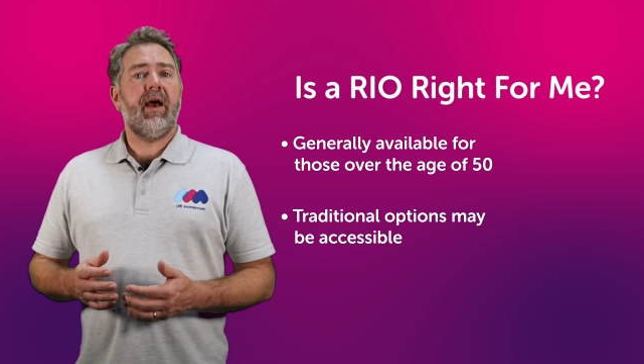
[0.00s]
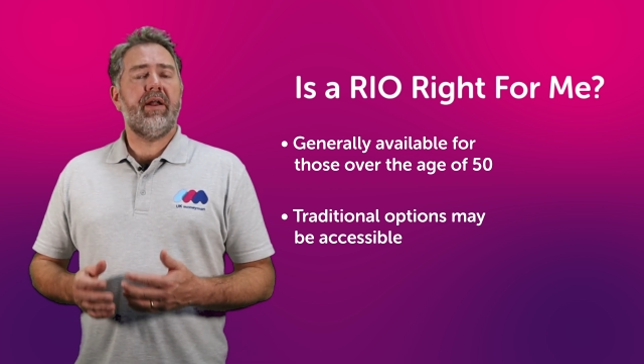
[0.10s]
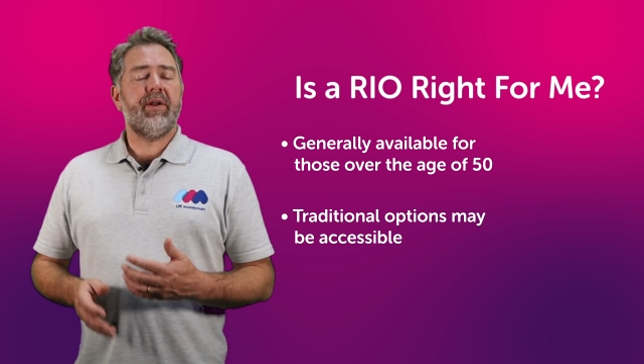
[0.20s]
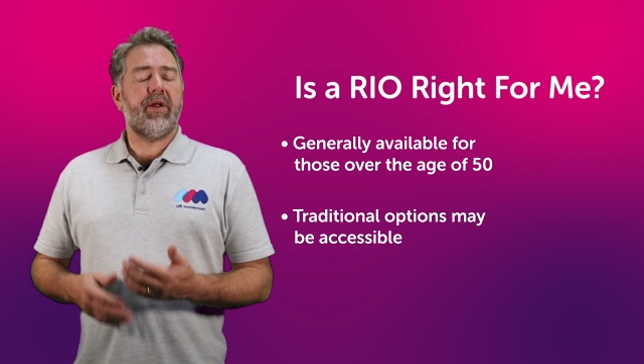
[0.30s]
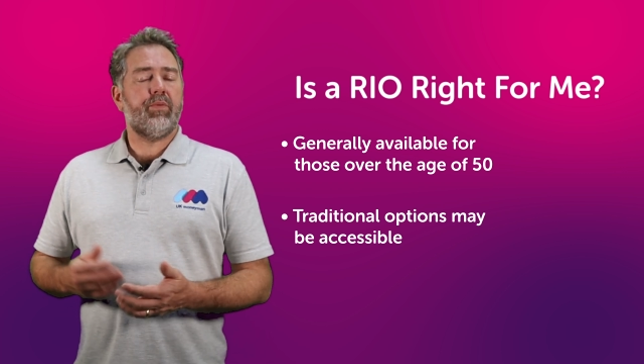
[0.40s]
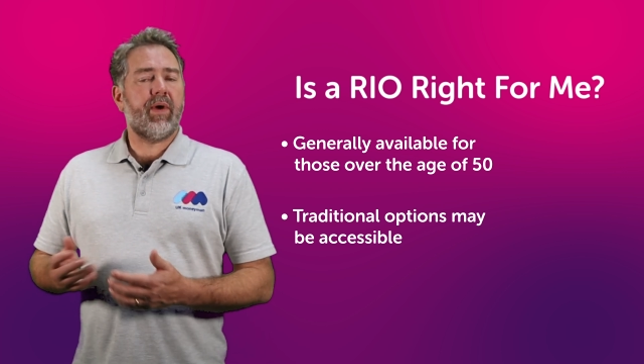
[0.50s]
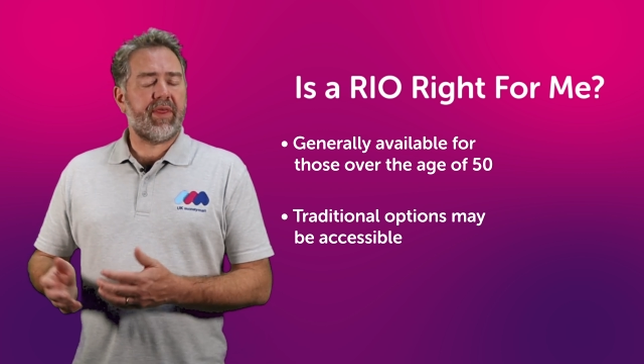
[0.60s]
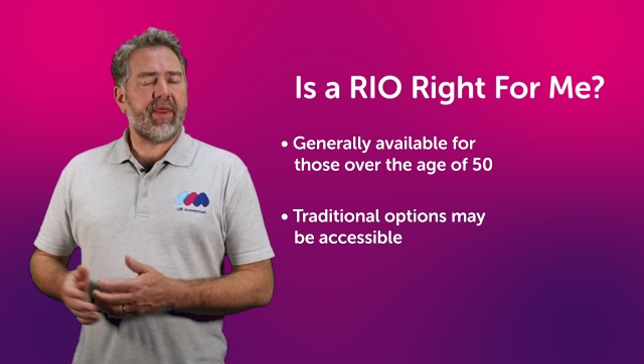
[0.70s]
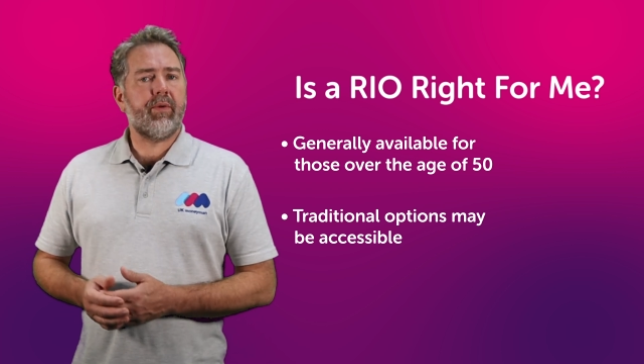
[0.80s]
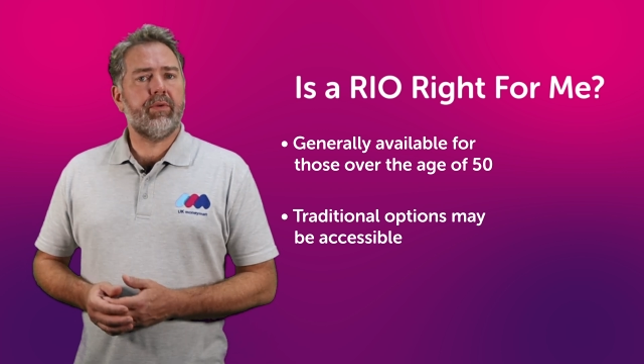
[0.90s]
and, and
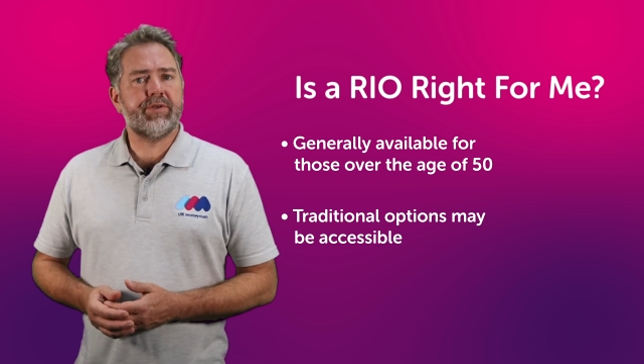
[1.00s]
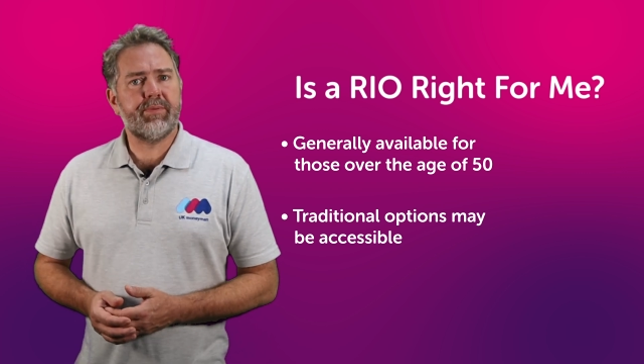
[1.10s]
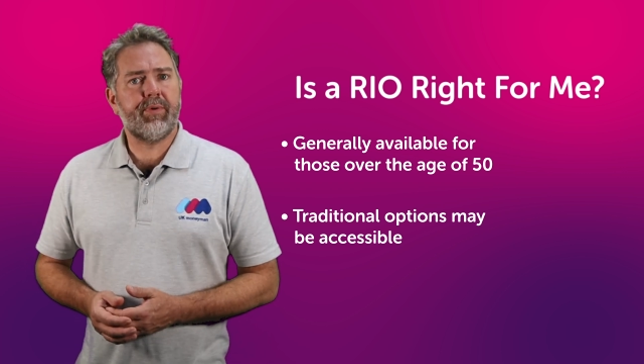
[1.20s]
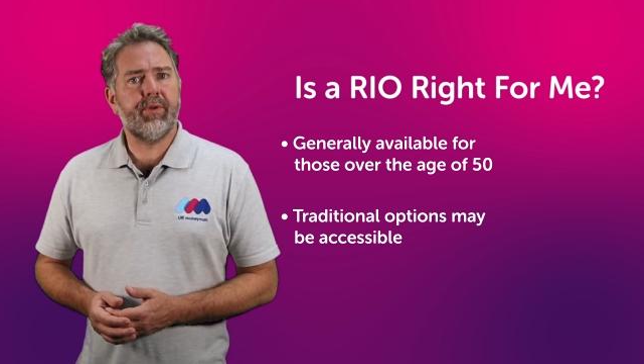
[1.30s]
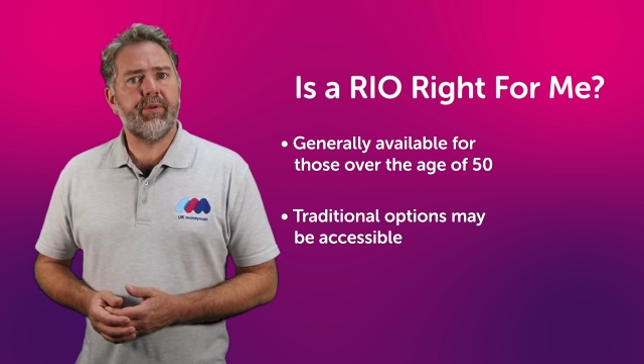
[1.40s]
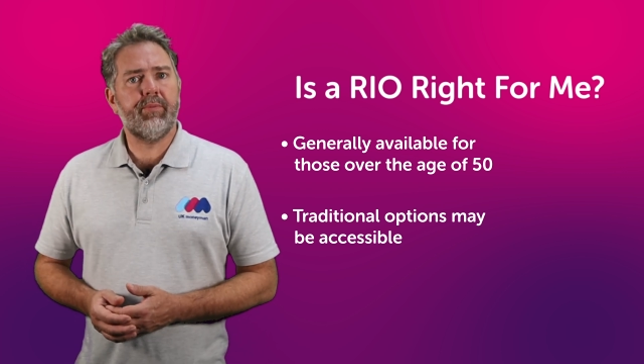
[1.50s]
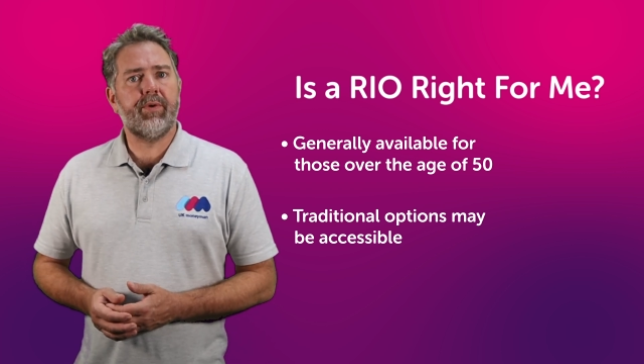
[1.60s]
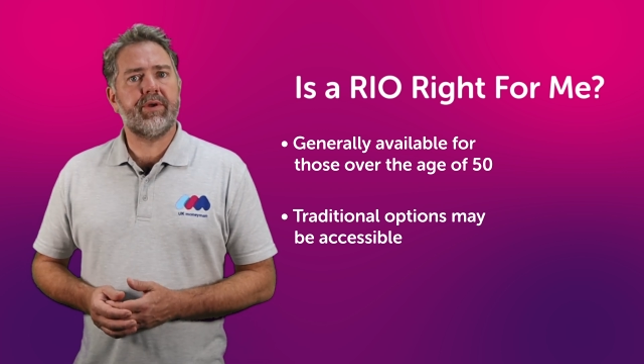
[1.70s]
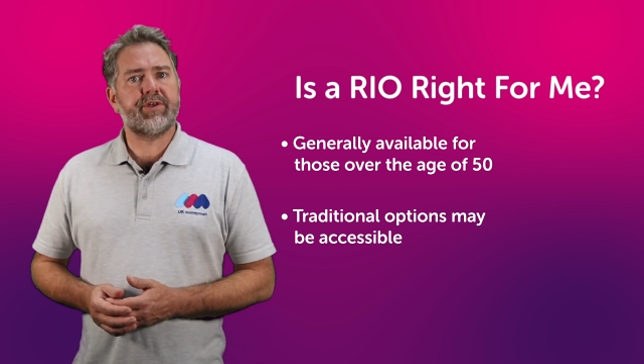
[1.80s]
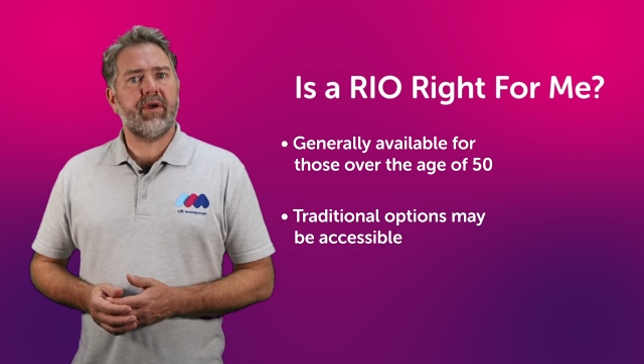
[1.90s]
whether that will support the
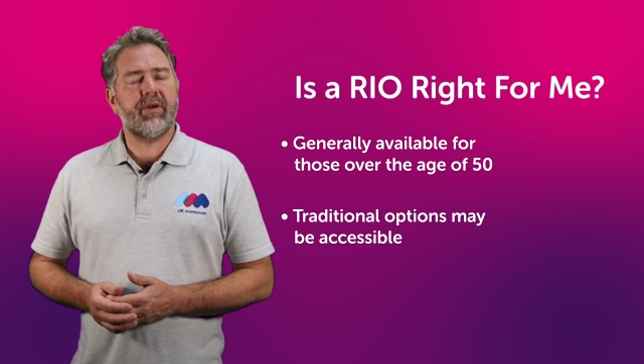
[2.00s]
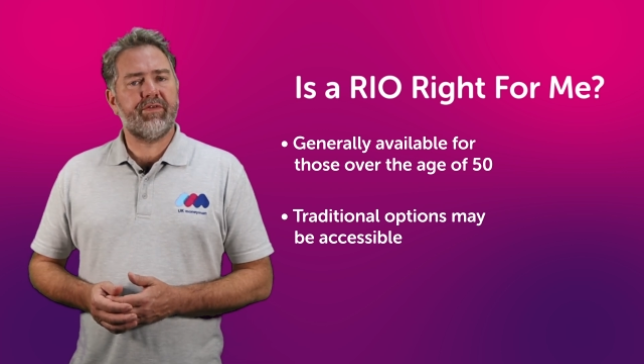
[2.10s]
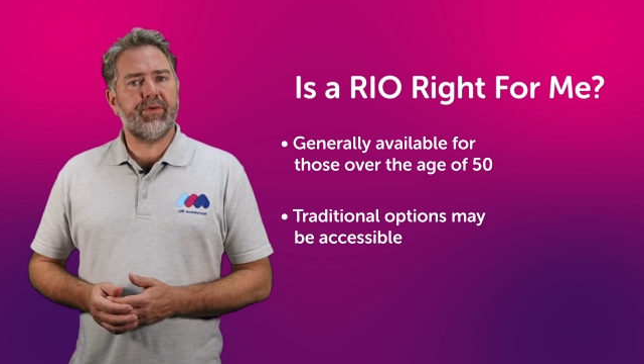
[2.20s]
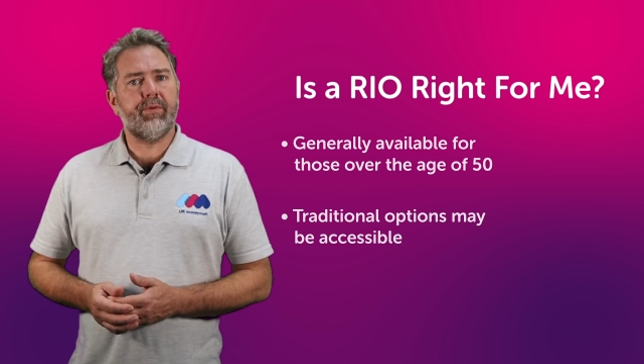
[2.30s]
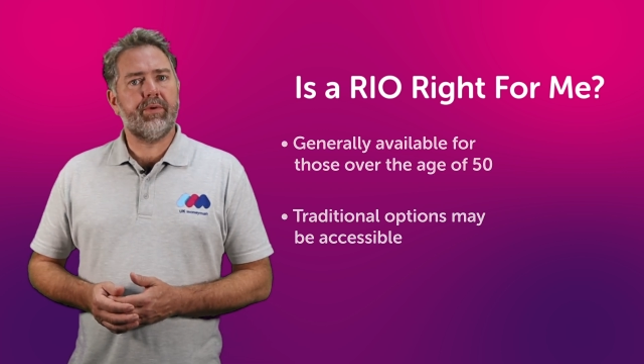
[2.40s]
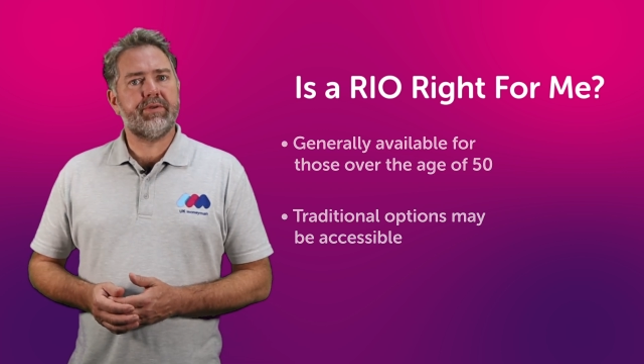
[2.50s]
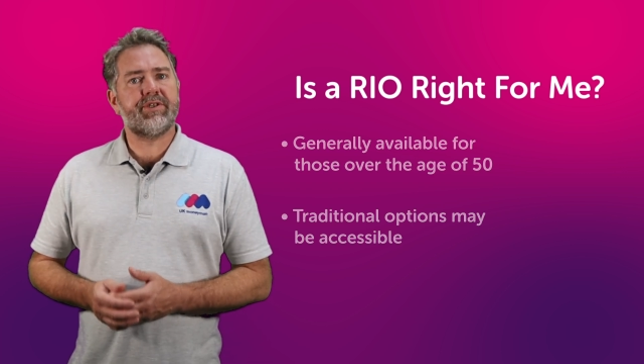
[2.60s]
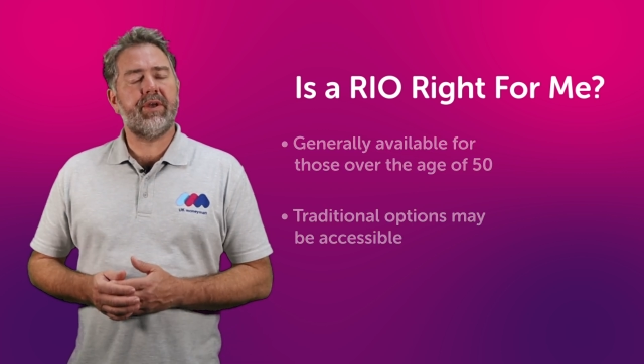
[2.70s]
mortgage going forward.